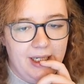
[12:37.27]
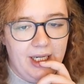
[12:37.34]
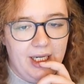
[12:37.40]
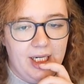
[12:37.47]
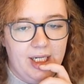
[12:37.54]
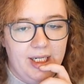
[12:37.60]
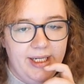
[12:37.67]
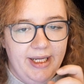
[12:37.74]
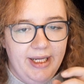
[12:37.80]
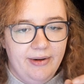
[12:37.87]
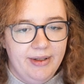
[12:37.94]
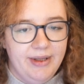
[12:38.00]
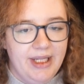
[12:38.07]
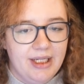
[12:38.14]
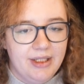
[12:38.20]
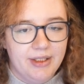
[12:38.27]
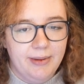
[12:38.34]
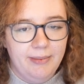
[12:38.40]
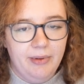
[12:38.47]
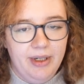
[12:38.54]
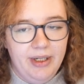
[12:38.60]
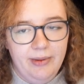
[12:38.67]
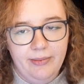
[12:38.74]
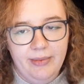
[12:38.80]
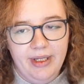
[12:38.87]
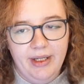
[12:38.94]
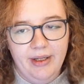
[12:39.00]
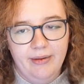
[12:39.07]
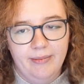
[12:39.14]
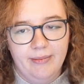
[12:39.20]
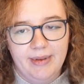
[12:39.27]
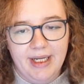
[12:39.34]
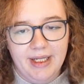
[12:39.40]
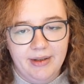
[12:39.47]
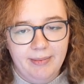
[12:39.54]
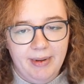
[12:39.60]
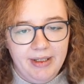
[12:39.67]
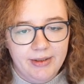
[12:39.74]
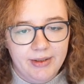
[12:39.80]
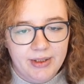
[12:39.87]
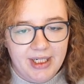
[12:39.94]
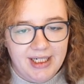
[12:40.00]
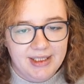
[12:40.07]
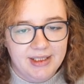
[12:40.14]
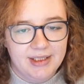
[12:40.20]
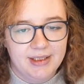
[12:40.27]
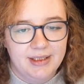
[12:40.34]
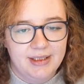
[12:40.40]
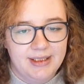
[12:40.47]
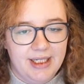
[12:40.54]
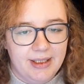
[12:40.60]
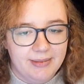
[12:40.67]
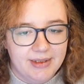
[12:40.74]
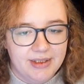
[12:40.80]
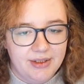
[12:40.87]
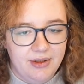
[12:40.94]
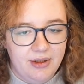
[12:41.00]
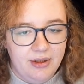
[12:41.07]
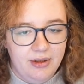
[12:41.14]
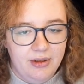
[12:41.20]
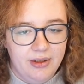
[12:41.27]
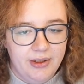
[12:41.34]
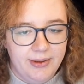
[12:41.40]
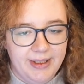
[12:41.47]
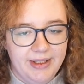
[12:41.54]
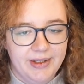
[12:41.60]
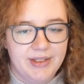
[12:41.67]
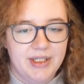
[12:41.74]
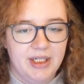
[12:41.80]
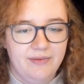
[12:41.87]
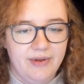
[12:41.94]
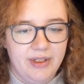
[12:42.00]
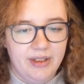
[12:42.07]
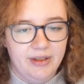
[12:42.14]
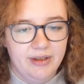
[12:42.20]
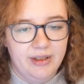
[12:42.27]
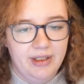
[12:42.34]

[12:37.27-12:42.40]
Here at the entry point, we get the bind address, set up the store, create the server,